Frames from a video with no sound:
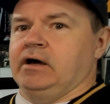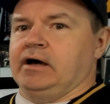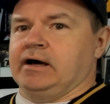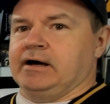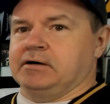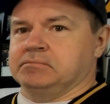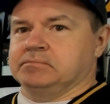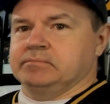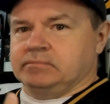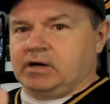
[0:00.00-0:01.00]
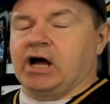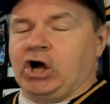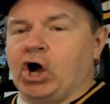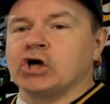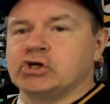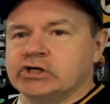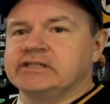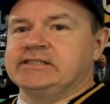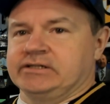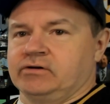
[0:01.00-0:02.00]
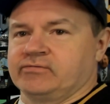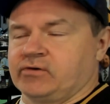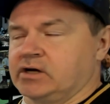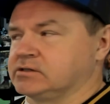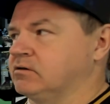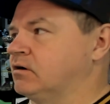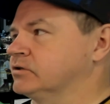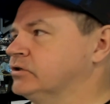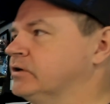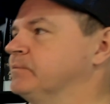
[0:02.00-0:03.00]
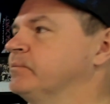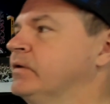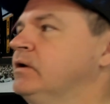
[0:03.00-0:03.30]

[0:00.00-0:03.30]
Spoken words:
a good deal for us long-term.